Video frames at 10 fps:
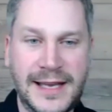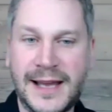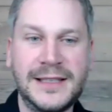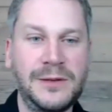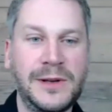
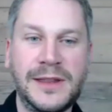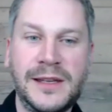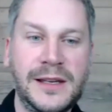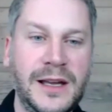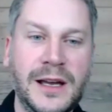Test it with
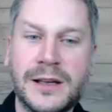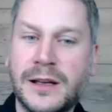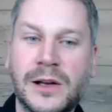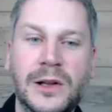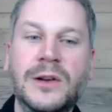a
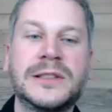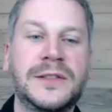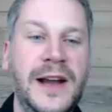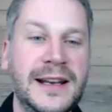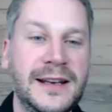close
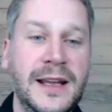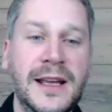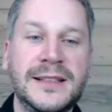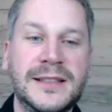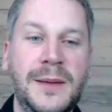friend,
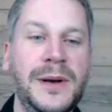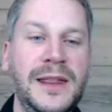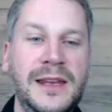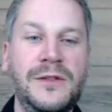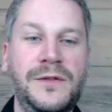somebody
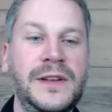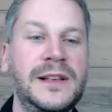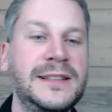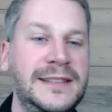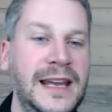that you
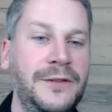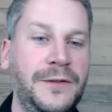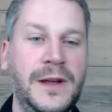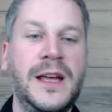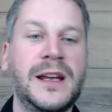feel safe
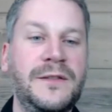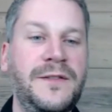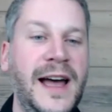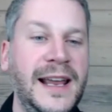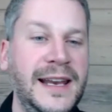
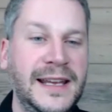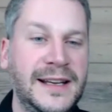confiding in.